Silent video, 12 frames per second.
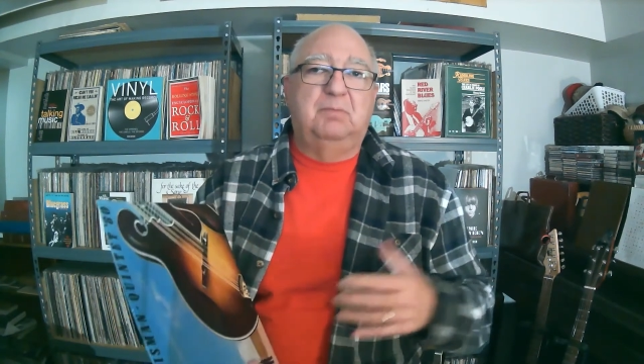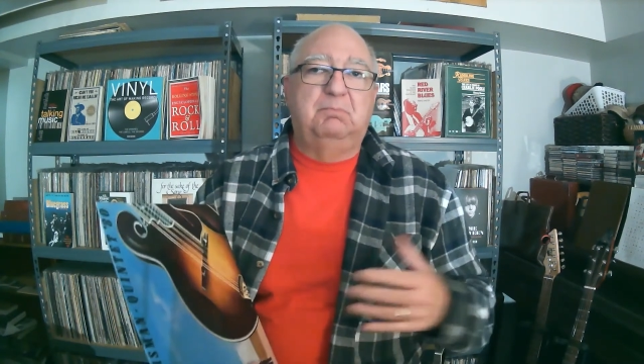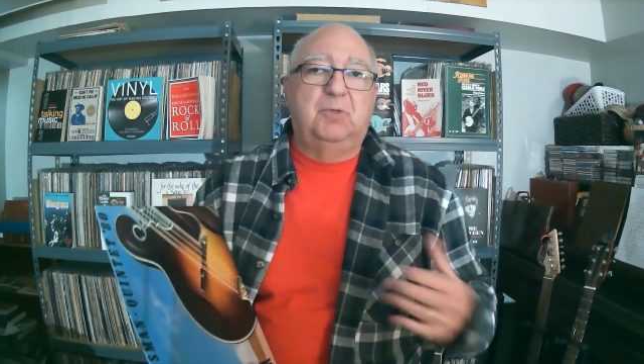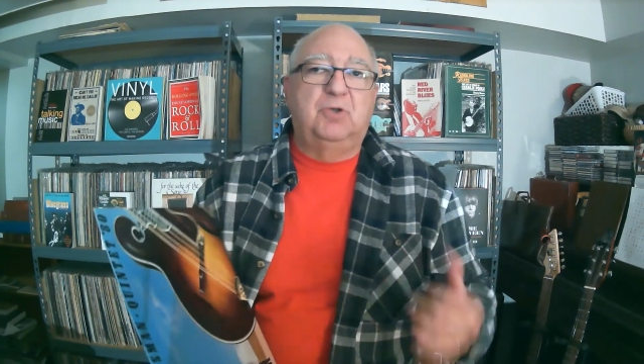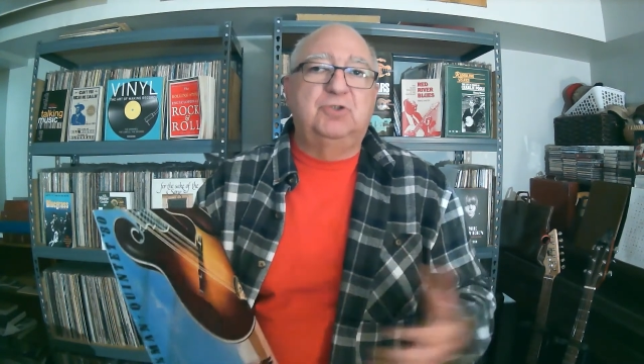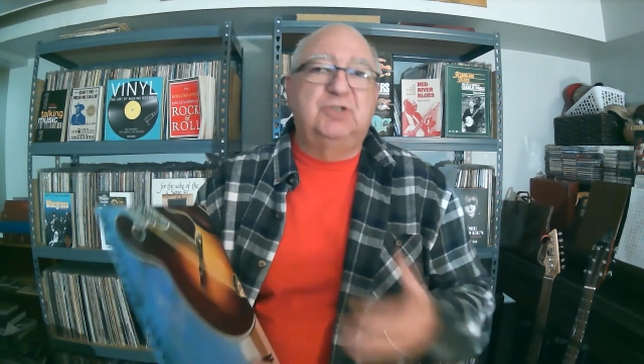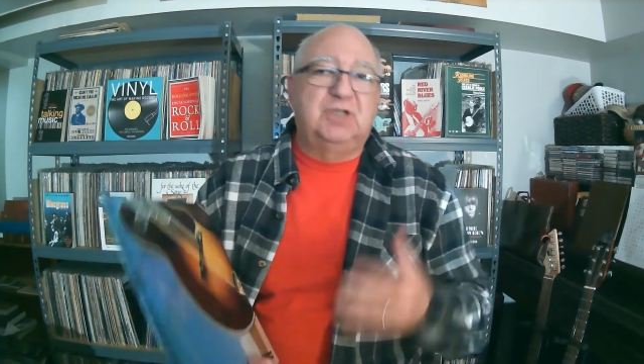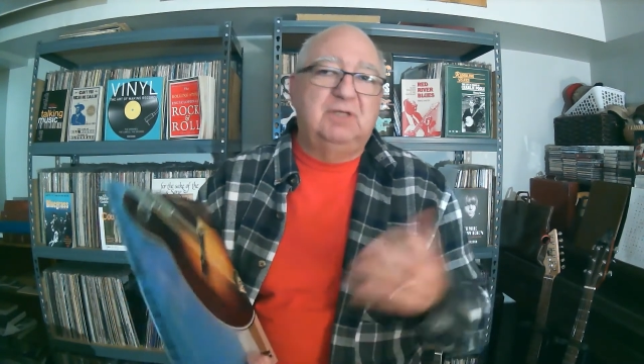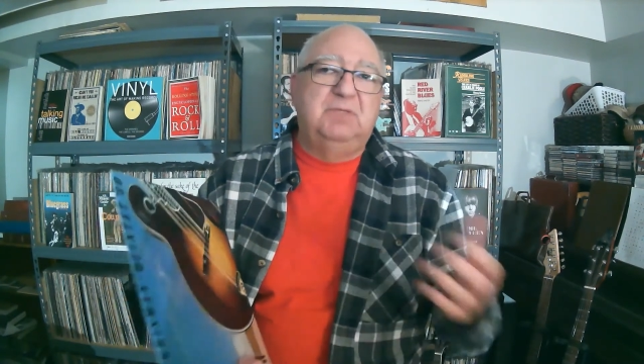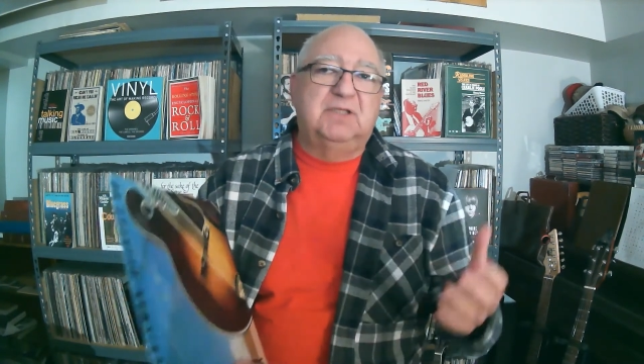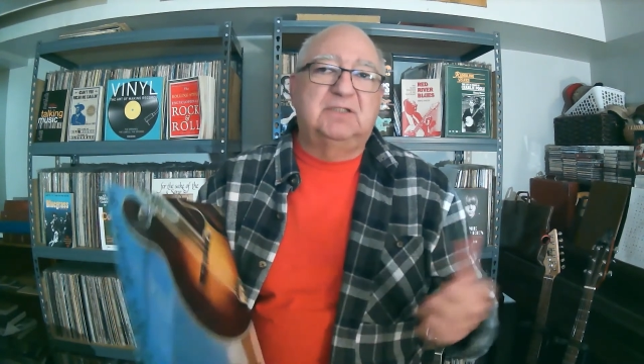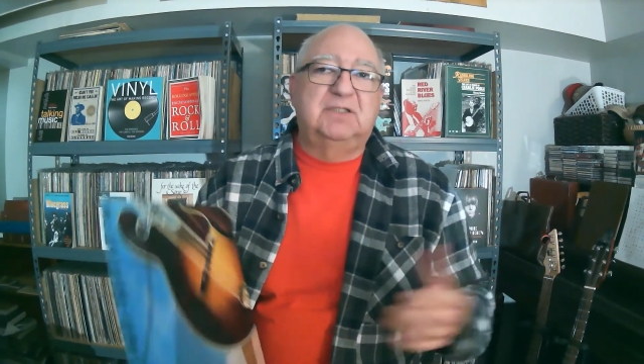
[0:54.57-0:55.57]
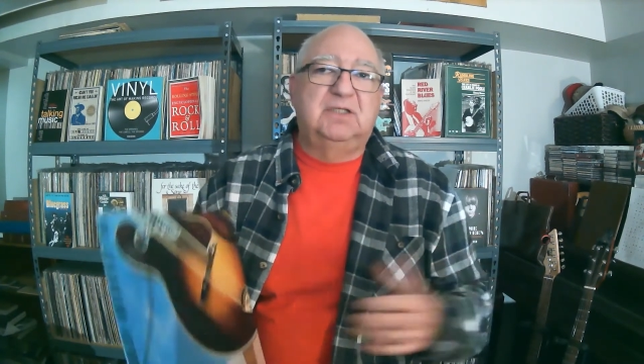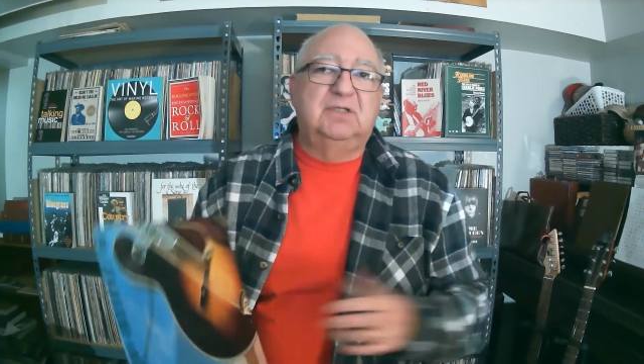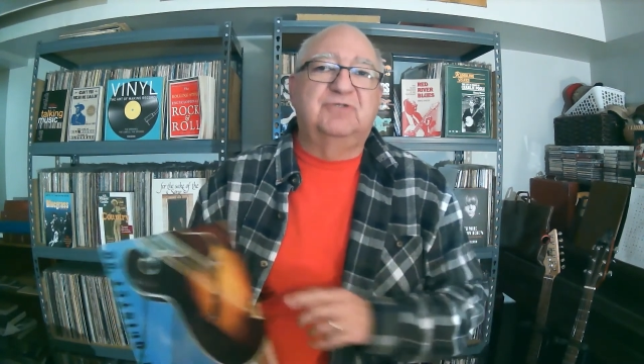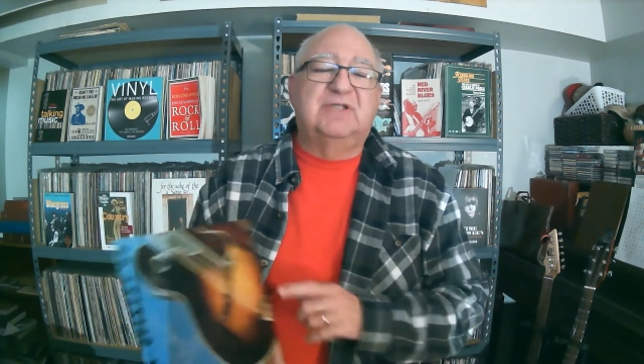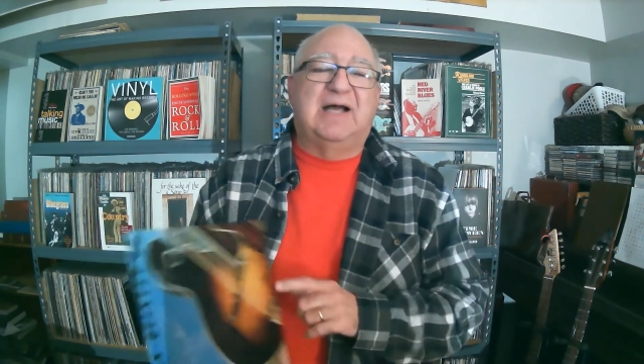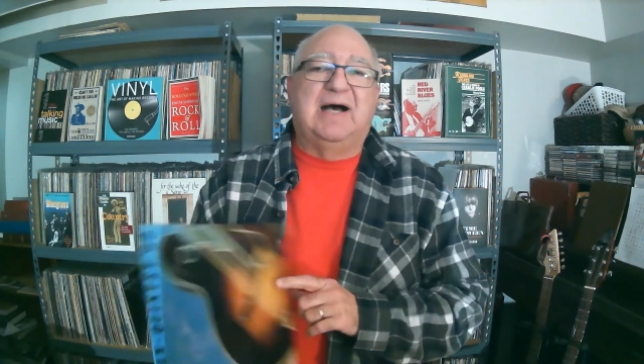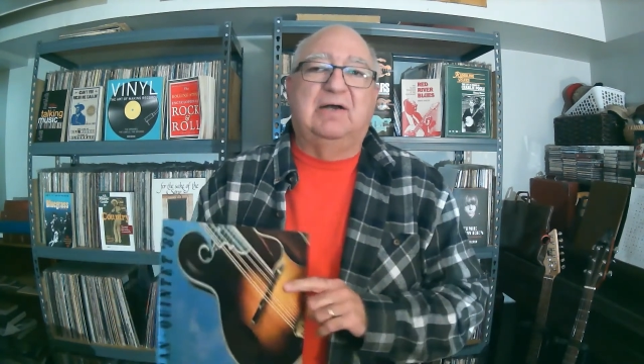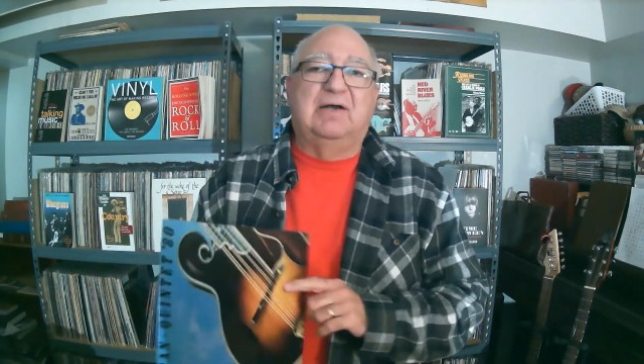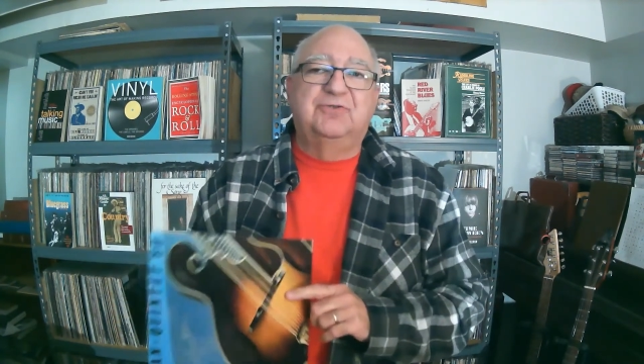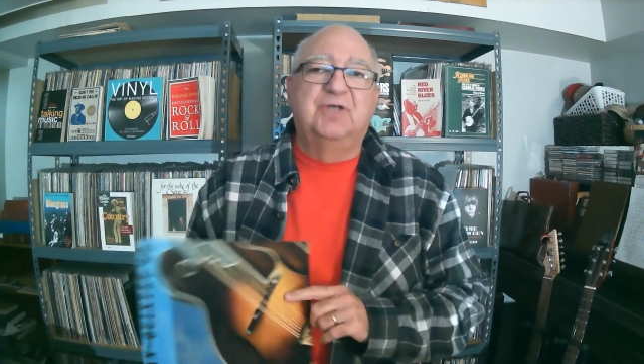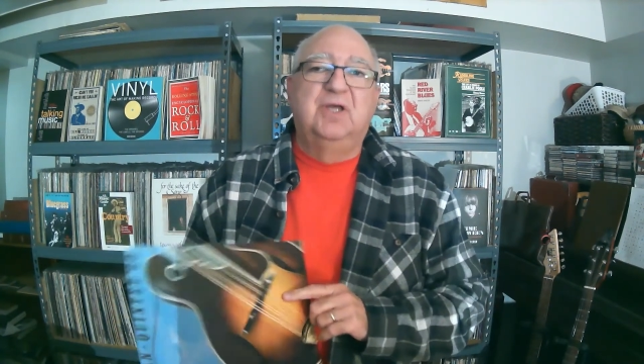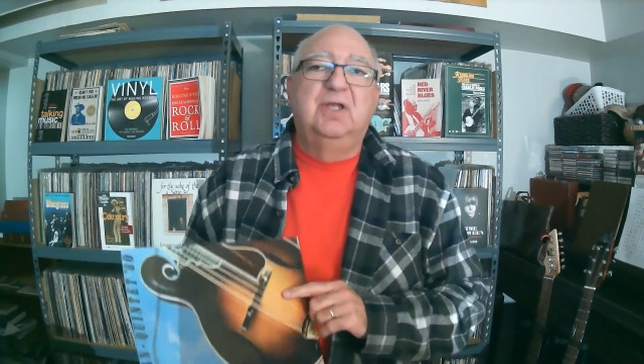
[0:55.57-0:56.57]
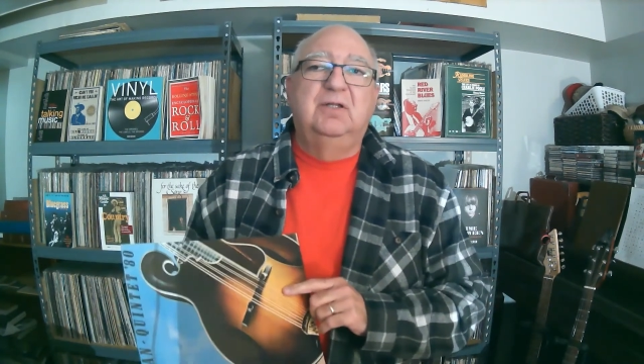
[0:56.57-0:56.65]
merging and mixing of styles.